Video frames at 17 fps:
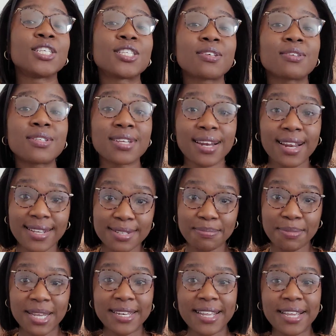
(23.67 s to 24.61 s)
So today's
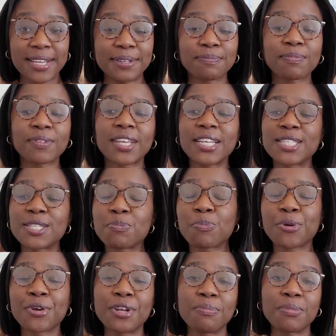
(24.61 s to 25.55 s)
Monday. It's
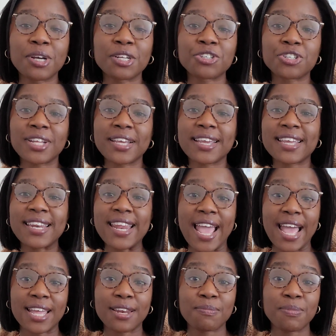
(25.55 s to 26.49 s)
pretty much like an
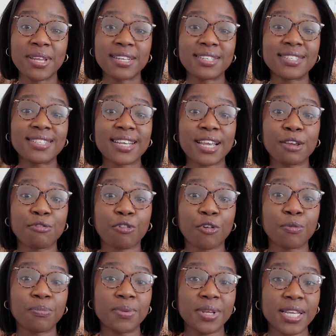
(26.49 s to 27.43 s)
admin day
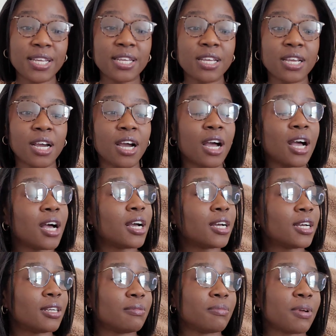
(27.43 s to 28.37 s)
for me.
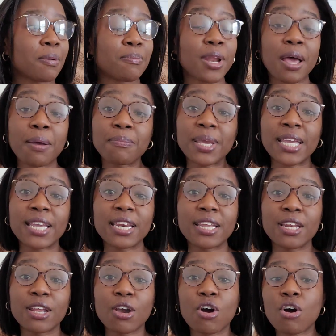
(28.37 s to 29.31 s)
I'm not making
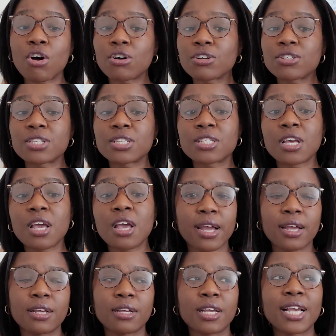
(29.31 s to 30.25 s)
any calls,
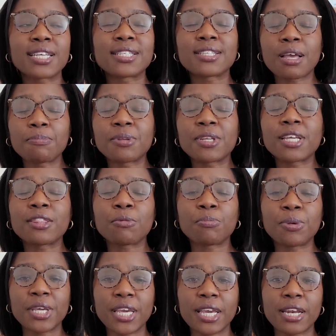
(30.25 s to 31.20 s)
except at the
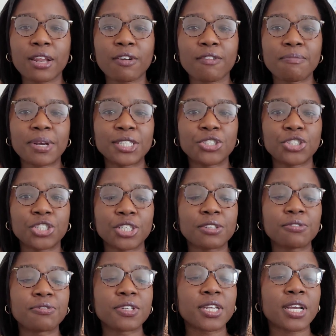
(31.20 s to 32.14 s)
beginning of my
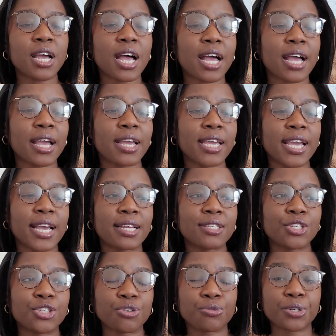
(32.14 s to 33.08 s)
shift. I
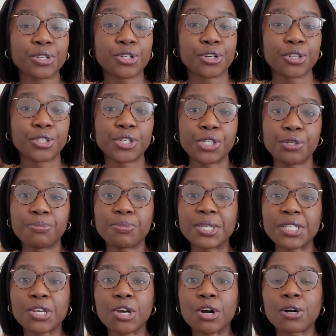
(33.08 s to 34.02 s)
had to return 2
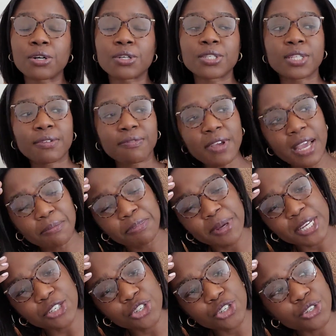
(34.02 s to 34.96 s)
missed calls. I've had
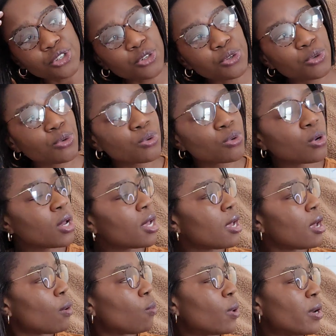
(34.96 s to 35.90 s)
patients who,
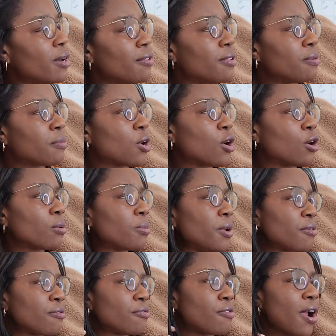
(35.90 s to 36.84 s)
one of them called
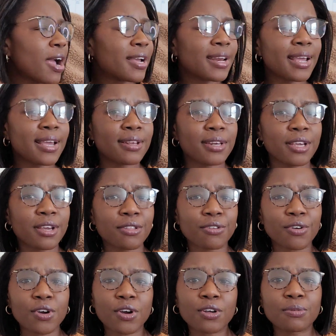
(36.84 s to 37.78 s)
me on Friday and the
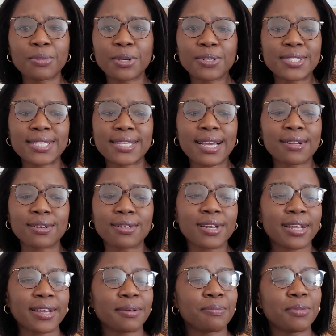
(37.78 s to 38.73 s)
other called me on
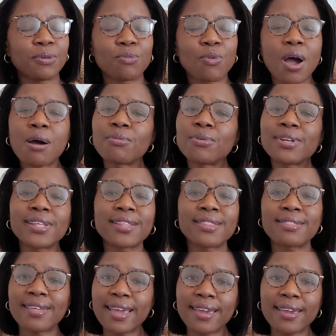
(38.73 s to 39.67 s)
Saturday. I mean, why would
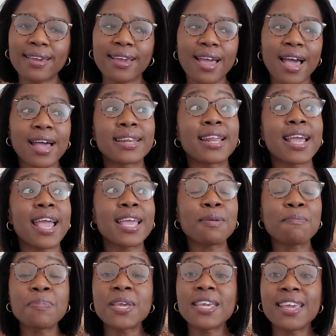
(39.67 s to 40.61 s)
it think at
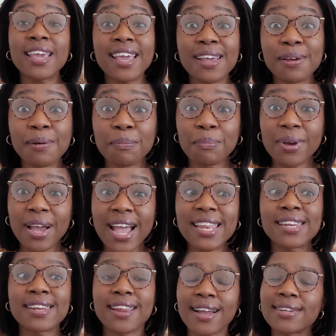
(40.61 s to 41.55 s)
8 p.m.
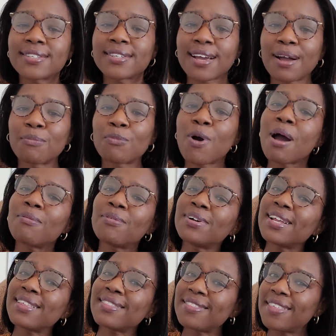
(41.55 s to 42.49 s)
at nighttime? Why
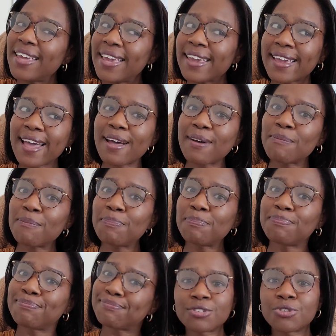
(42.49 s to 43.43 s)
would it think
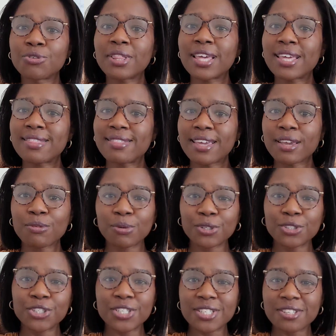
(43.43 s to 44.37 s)
do they think
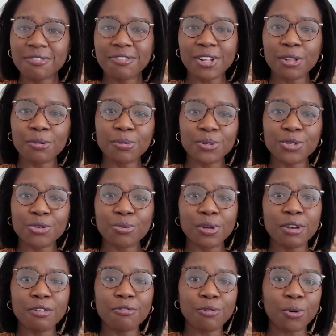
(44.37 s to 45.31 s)
we're just available
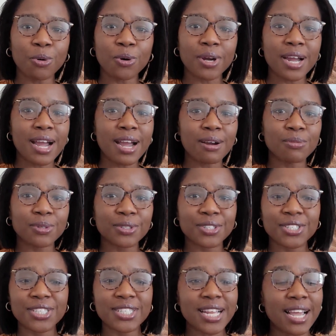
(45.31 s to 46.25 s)
24
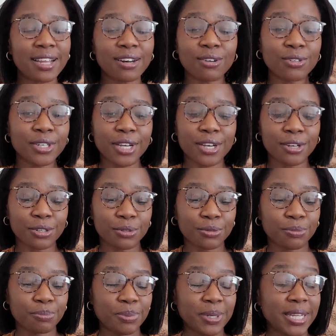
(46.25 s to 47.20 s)
hours? I don't know,